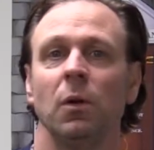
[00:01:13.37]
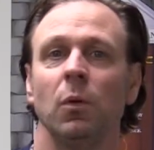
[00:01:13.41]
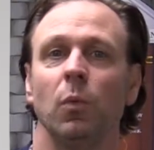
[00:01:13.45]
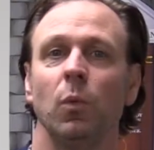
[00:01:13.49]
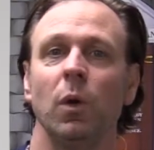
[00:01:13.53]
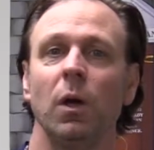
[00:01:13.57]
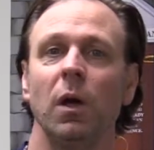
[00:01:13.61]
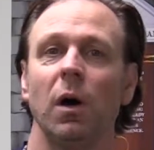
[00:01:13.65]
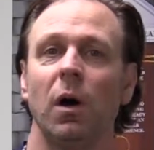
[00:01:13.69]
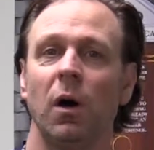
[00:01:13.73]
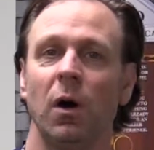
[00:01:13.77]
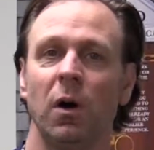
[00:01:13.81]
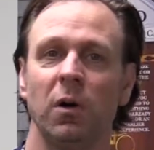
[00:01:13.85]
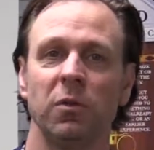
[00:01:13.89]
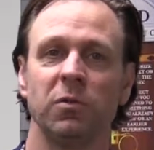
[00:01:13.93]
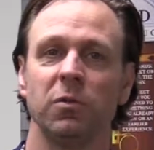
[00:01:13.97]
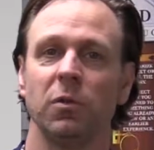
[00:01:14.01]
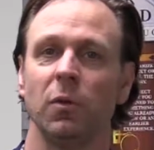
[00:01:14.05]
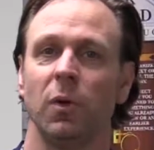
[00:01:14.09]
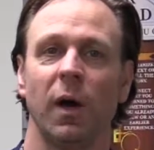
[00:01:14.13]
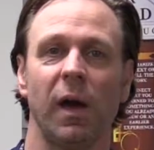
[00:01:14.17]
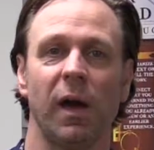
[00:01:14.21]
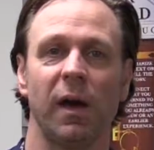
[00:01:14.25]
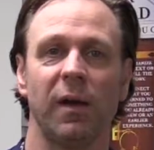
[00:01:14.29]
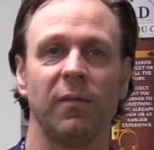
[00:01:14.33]
We
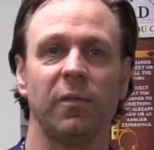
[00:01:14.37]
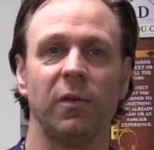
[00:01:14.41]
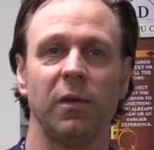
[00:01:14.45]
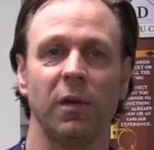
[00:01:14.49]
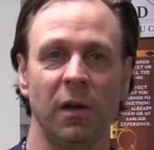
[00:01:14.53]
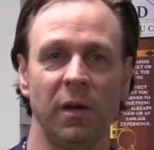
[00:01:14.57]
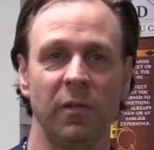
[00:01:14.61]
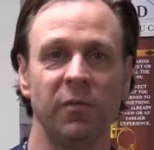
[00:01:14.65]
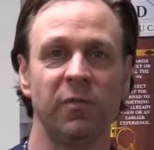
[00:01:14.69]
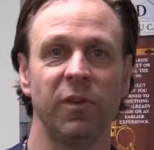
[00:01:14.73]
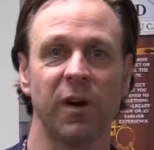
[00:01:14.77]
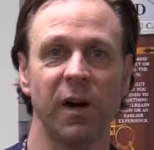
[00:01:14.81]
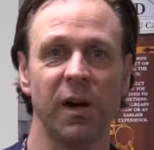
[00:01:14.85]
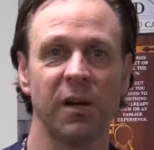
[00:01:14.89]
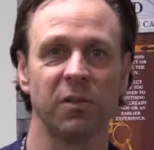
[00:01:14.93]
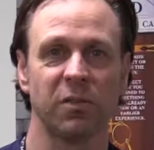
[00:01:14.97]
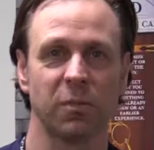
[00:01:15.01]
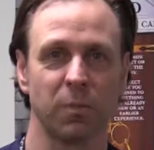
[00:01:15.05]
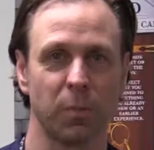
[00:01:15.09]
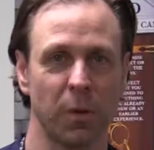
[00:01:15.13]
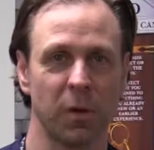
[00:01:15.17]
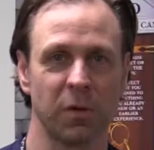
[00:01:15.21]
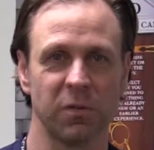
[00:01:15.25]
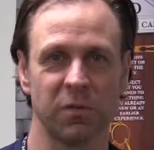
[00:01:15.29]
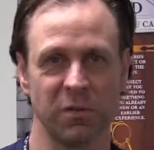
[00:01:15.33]
also have a vice
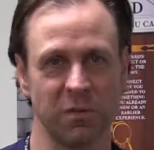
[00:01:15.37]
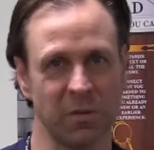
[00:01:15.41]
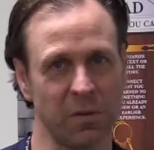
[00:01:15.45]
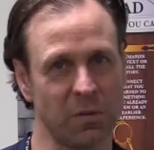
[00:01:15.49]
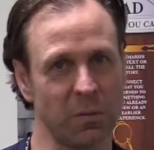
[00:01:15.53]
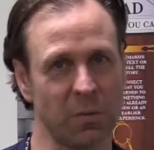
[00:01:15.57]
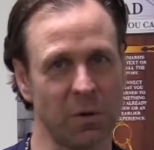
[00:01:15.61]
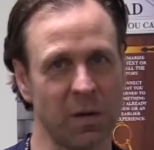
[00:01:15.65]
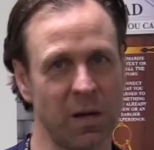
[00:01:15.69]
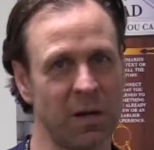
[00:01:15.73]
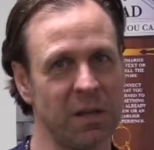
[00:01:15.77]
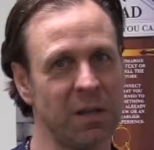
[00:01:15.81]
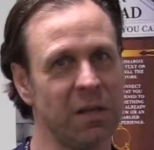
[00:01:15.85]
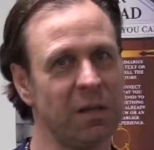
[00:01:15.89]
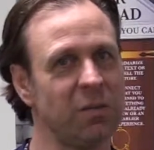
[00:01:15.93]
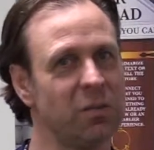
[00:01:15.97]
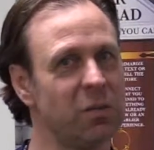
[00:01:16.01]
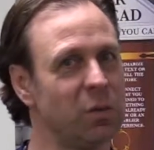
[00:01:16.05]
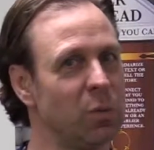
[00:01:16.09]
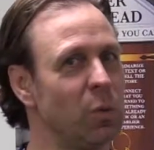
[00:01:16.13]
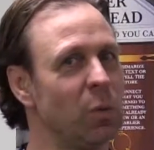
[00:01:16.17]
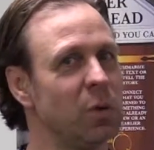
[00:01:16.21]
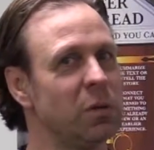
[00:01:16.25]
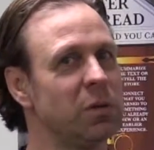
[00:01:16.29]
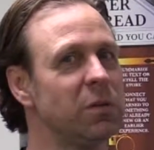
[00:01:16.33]
president, right? He's
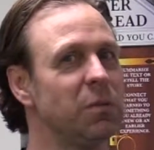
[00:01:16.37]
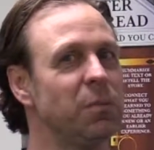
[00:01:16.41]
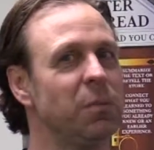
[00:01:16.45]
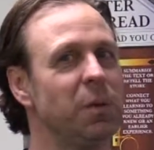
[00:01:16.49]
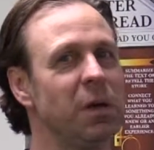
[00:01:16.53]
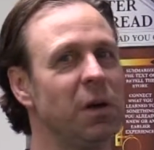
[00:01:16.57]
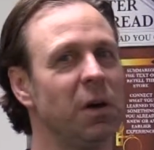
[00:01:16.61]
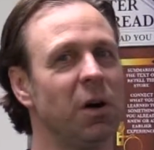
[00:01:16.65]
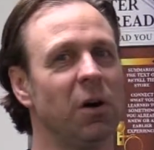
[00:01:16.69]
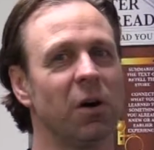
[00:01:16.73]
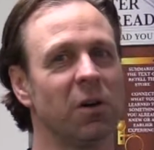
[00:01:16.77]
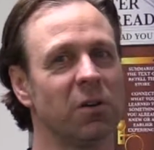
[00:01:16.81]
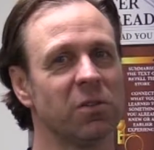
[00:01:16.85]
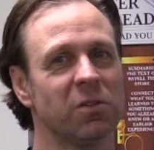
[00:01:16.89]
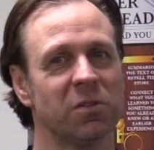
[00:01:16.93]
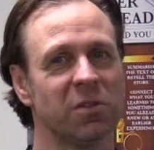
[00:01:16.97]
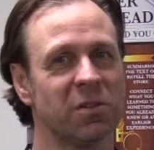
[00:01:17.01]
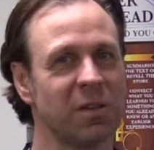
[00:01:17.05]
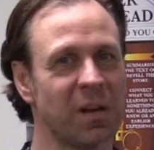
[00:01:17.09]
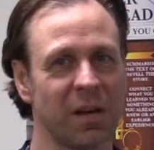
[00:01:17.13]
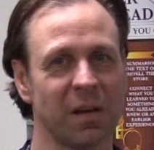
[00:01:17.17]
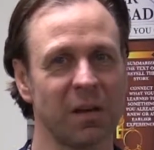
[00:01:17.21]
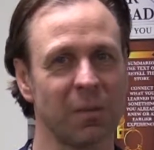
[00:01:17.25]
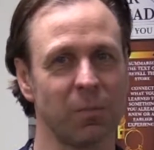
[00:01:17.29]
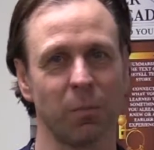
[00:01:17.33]
going to be our
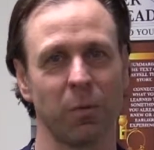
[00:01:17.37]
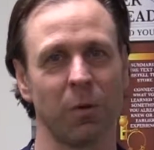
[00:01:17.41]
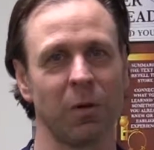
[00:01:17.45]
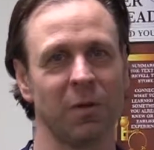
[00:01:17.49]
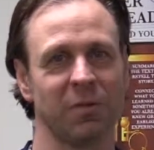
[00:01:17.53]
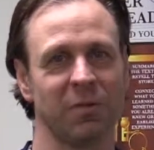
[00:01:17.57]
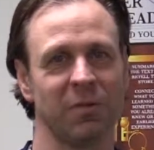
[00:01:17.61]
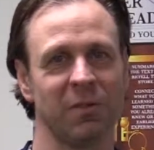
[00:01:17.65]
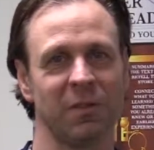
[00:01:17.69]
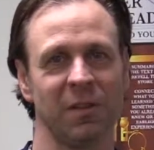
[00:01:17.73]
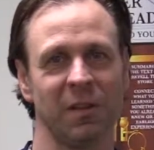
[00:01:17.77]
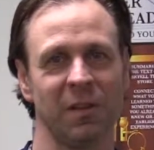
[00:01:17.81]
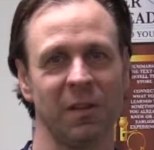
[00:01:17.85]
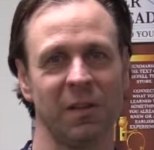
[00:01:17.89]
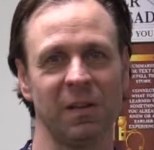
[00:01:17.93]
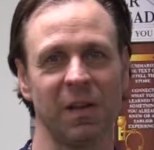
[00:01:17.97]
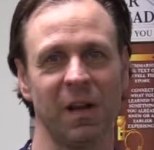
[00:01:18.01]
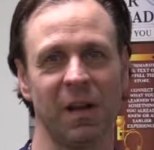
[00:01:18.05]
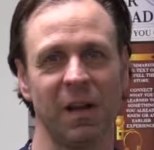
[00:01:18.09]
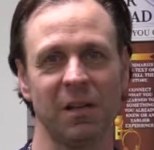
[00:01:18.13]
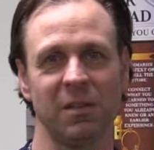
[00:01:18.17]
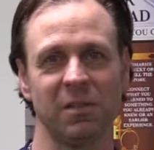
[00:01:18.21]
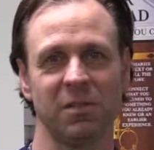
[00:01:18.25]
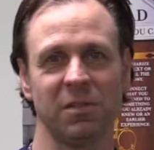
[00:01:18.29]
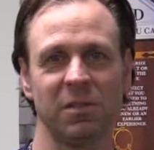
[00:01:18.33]
second president of the
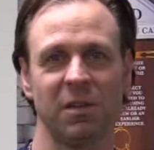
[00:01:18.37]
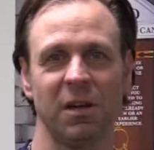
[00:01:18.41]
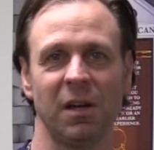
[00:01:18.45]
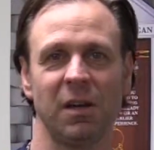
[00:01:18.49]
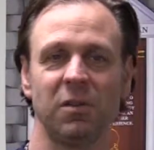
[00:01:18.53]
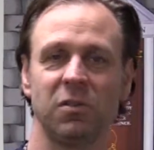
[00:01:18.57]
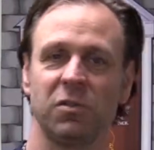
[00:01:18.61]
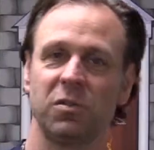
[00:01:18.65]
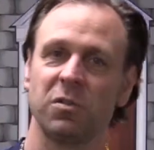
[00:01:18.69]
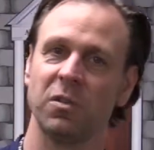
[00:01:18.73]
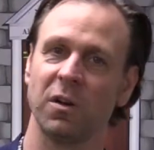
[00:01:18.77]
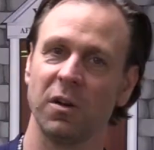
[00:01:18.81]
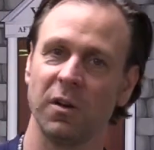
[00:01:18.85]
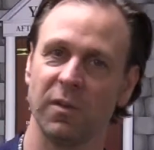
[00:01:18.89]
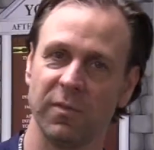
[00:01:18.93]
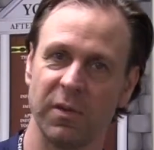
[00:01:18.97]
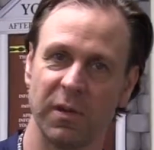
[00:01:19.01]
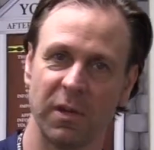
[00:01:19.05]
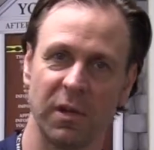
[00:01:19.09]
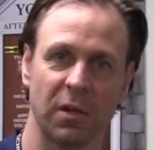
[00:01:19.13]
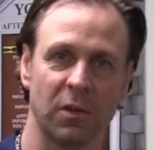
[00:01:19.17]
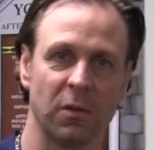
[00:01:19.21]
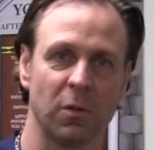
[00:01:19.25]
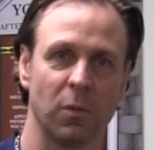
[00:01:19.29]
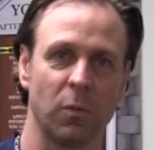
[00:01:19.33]
United States,
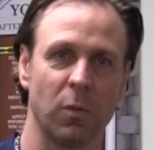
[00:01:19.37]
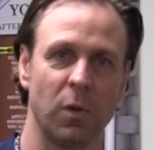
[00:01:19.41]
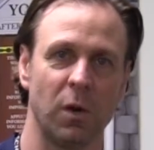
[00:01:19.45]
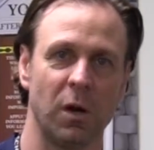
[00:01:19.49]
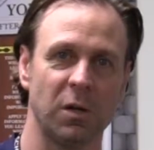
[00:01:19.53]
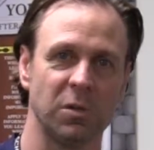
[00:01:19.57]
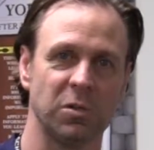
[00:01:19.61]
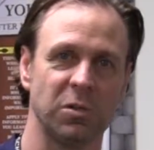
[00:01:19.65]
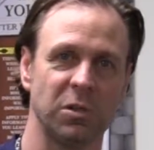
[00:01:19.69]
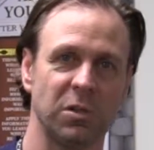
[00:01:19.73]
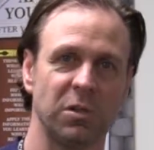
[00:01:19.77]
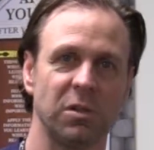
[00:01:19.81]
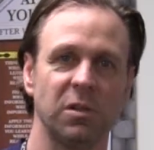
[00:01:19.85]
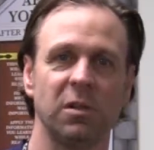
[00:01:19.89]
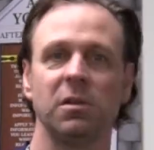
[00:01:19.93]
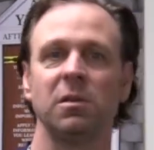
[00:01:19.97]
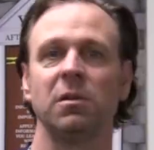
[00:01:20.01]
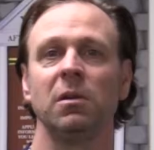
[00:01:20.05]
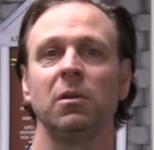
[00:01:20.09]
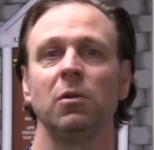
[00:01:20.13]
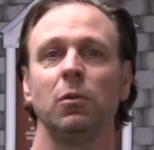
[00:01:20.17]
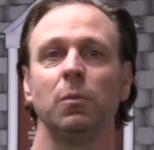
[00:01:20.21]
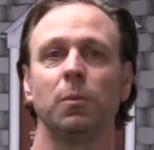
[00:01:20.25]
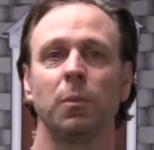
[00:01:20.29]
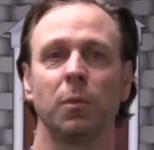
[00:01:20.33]
serving under
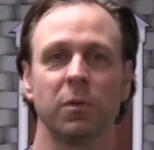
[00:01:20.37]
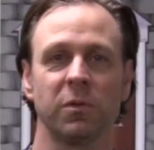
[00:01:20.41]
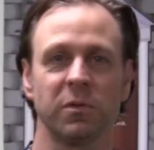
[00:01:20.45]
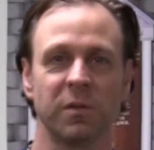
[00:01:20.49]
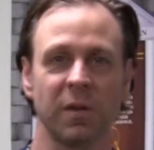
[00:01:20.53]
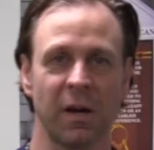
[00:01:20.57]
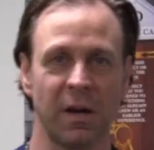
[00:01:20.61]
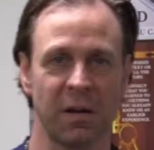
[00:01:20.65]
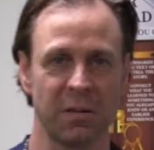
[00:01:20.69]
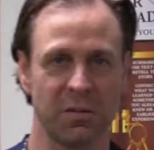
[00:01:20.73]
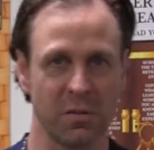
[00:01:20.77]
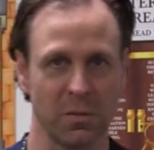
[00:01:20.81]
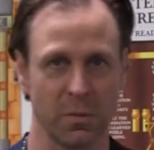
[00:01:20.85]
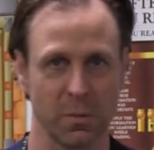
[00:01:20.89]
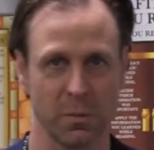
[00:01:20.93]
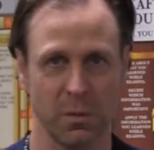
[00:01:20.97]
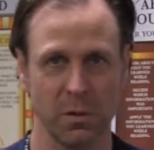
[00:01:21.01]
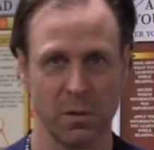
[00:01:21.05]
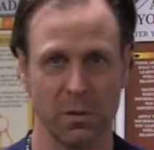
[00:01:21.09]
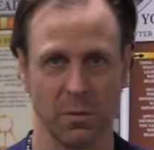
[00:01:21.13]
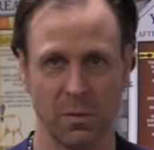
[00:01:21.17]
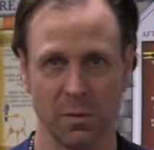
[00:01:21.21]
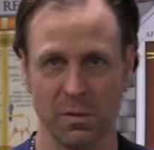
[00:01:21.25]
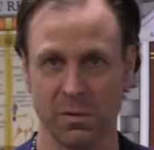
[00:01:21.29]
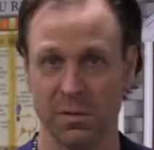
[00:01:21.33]
Washington, who presides over
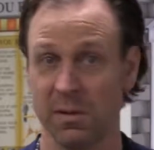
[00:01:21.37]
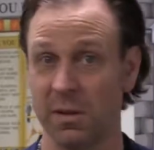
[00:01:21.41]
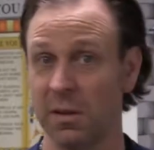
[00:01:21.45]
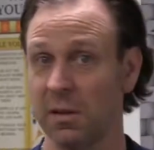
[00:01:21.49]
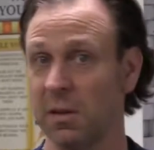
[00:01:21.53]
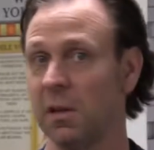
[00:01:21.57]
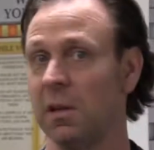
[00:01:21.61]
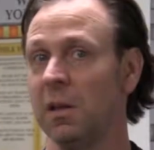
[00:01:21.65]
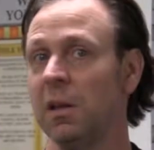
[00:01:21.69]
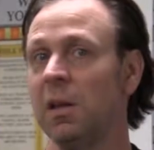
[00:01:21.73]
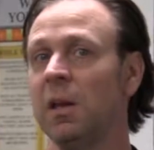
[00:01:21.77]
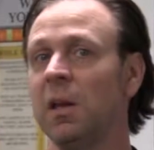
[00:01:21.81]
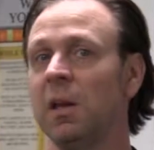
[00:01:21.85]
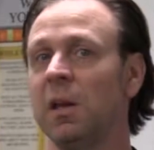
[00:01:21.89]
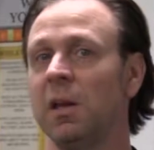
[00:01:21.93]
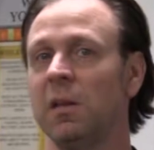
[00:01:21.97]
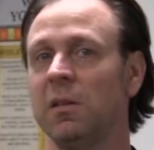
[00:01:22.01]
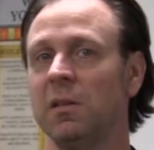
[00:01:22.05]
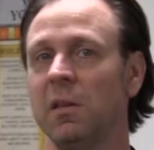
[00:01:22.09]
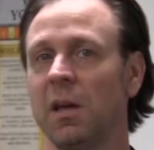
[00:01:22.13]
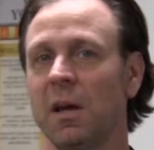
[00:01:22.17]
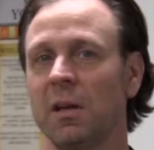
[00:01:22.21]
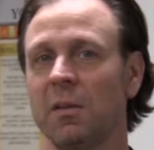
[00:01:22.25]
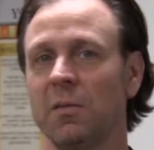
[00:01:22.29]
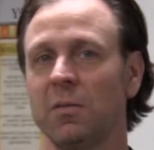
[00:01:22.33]
the U.S. Senate.
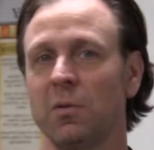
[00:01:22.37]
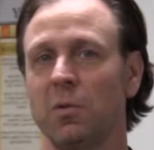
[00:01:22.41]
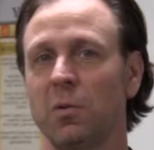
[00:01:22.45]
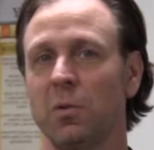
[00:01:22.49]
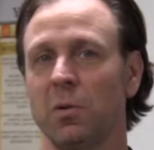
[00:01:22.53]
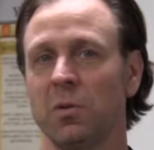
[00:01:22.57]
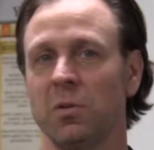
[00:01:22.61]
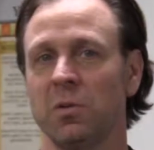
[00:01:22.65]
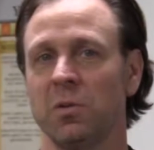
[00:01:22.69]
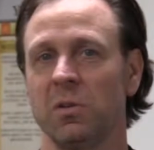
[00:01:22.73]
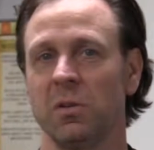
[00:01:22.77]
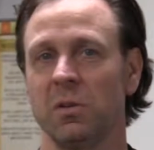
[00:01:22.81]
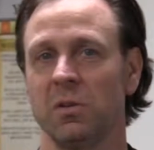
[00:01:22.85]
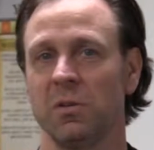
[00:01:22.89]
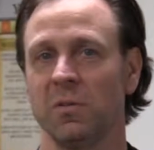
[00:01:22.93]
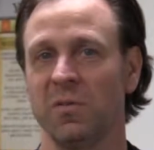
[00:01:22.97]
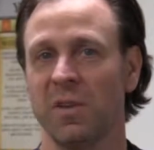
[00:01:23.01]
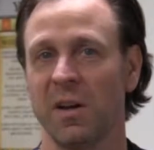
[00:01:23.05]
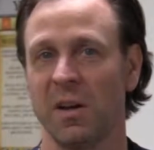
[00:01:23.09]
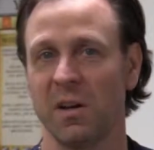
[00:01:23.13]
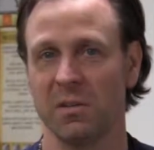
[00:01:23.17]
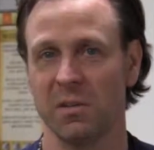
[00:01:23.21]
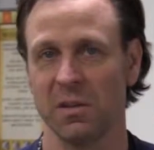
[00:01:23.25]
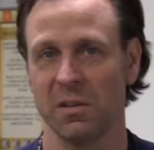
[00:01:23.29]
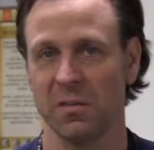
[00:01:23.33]
And that, of course, is
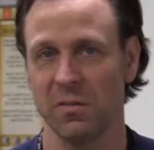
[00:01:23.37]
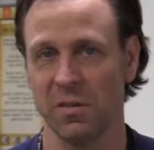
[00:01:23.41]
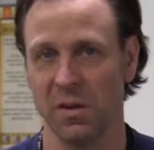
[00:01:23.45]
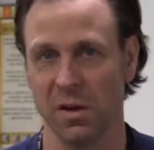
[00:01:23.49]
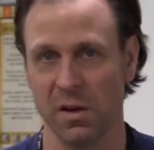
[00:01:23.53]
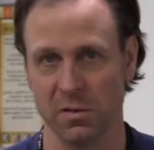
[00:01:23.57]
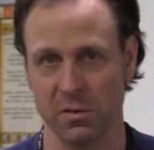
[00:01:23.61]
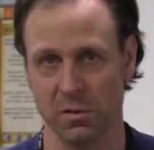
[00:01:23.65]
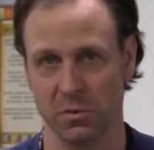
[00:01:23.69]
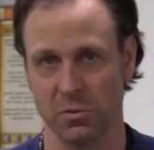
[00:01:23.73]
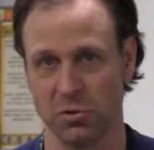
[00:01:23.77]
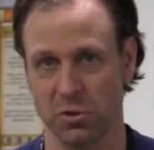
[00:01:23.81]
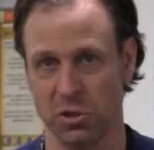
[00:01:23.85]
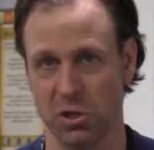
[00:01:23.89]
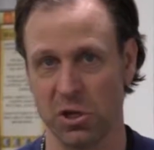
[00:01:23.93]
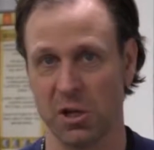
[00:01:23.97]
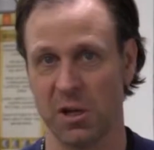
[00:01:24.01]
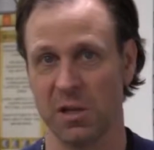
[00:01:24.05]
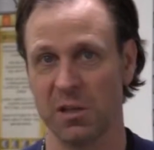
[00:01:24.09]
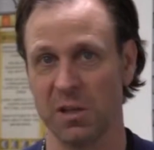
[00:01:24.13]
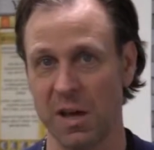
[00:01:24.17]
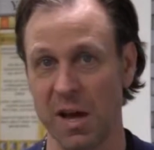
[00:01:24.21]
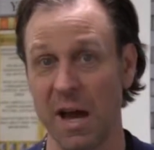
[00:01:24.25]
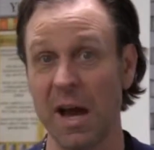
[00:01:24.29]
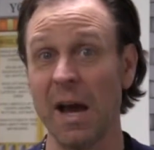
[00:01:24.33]
founding father
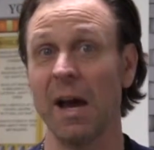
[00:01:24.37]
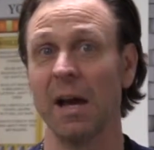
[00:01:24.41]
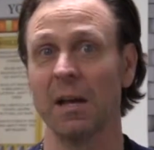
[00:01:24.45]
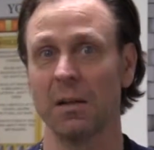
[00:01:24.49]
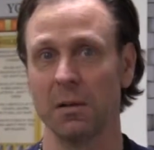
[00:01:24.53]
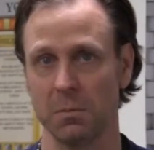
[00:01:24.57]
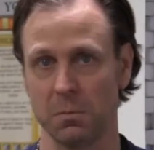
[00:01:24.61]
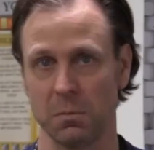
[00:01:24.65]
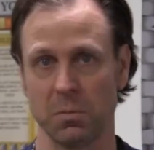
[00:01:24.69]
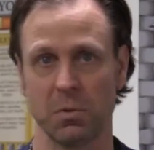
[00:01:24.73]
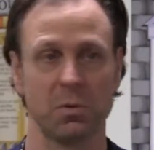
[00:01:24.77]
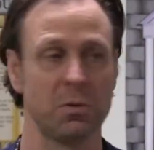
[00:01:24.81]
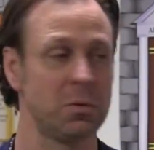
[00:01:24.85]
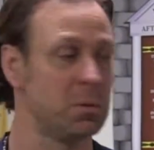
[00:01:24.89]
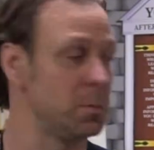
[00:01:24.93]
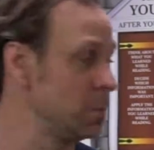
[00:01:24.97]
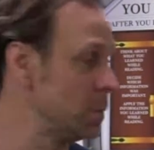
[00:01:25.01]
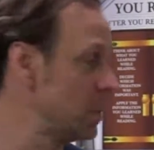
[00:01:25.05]
John Adams,